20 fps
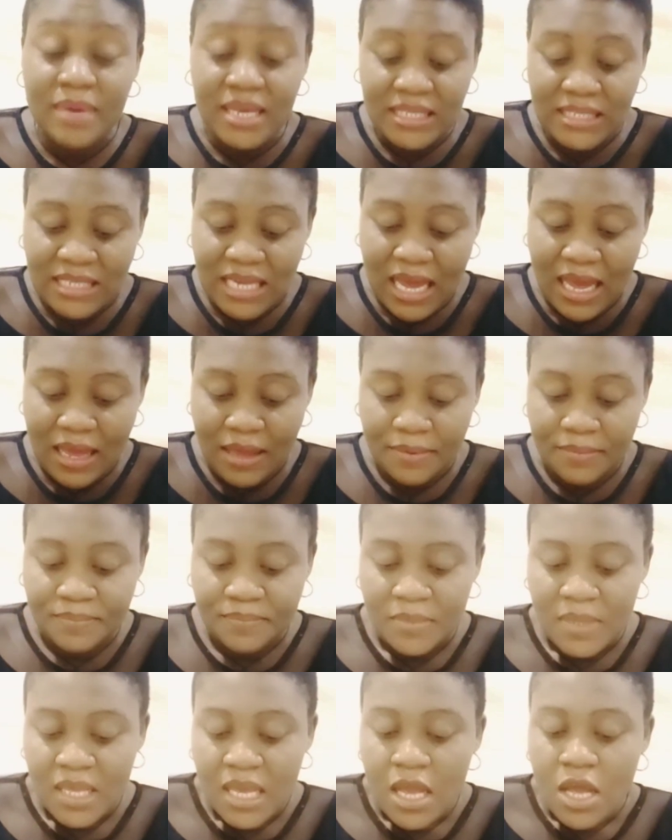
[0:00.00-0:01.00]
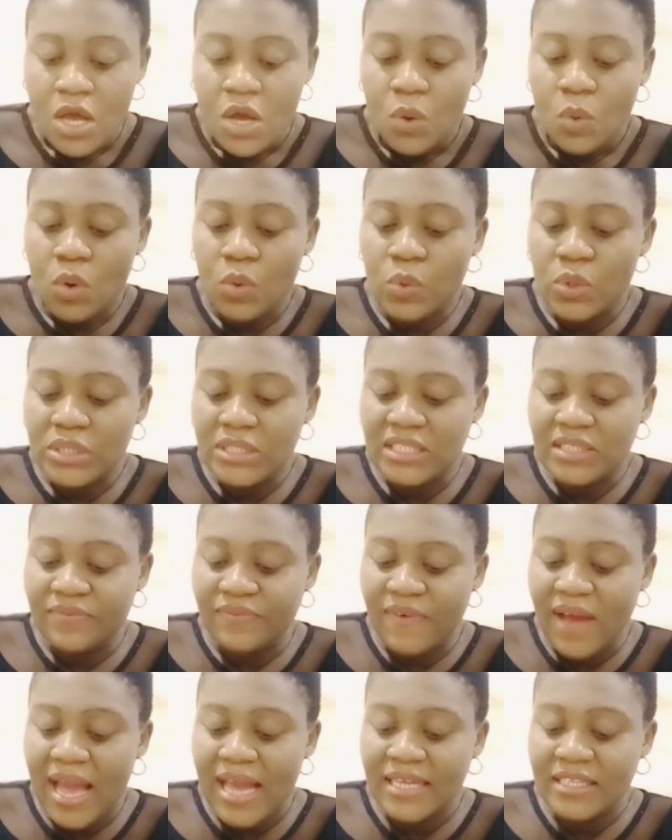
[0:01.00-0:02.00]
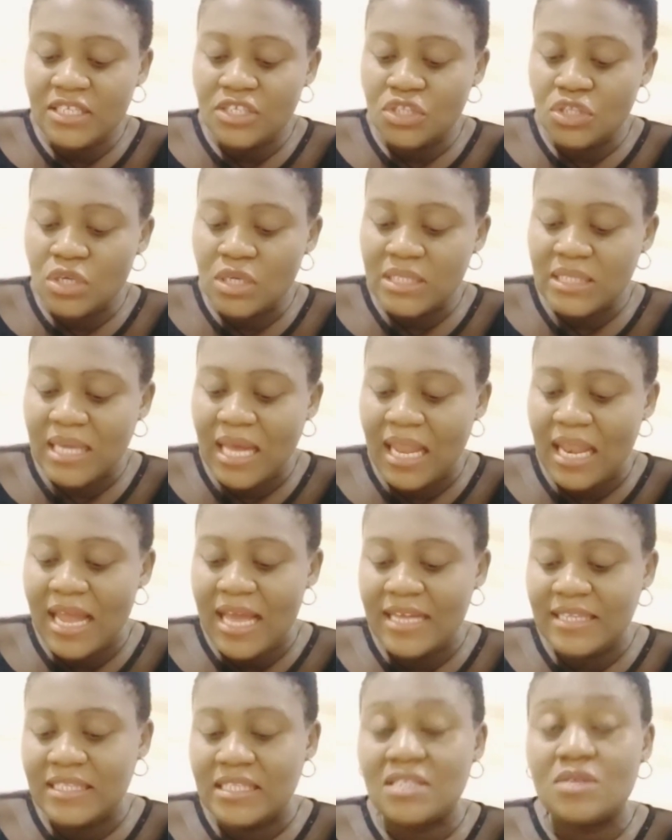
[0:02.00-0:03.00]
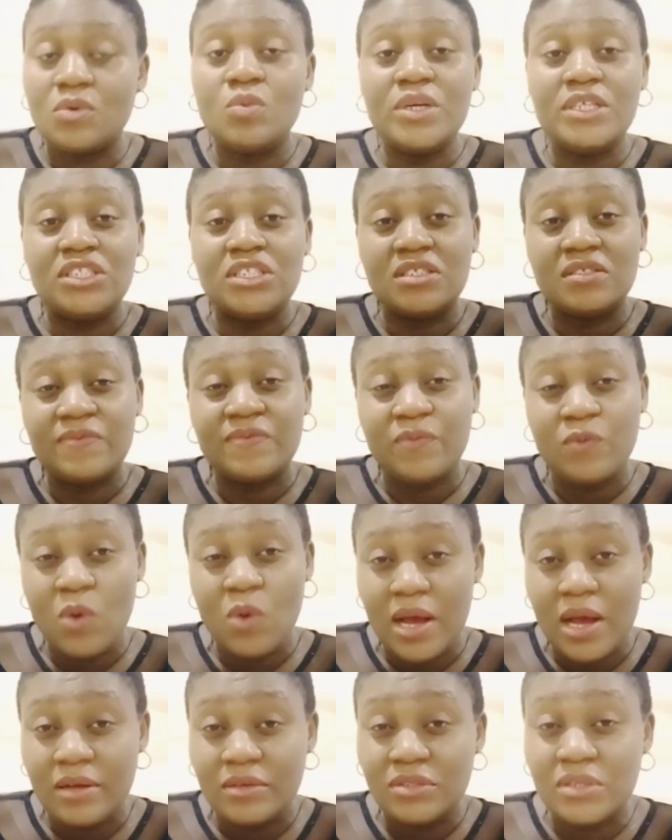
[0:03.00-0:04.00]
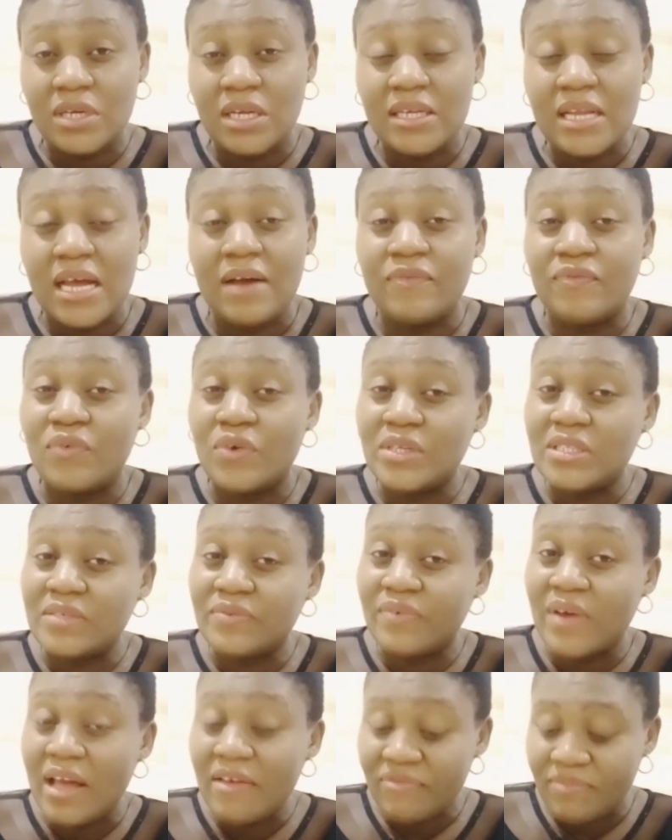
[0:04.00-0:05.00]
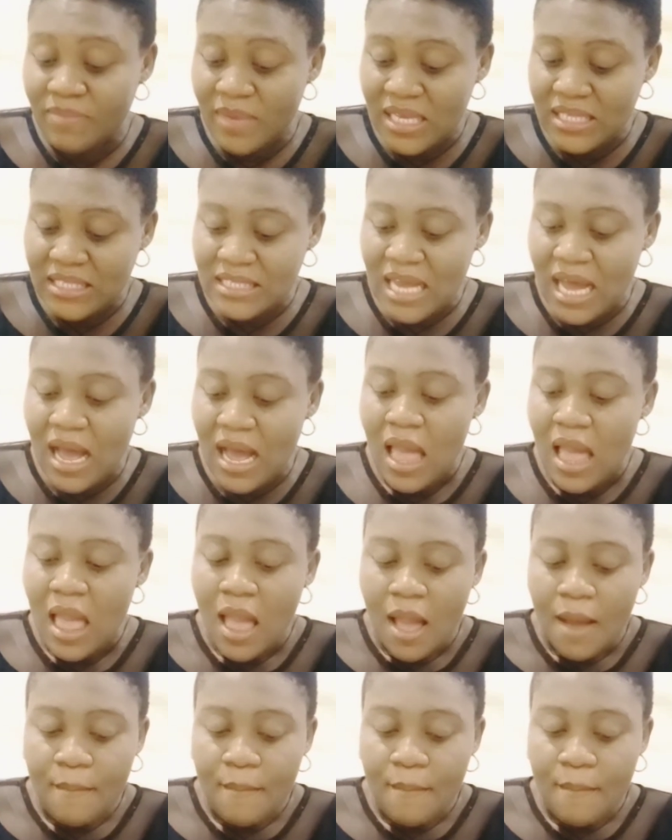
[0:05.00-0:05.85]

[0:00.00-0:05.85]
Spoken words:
meters, we will divide the total length, which is 145 meters,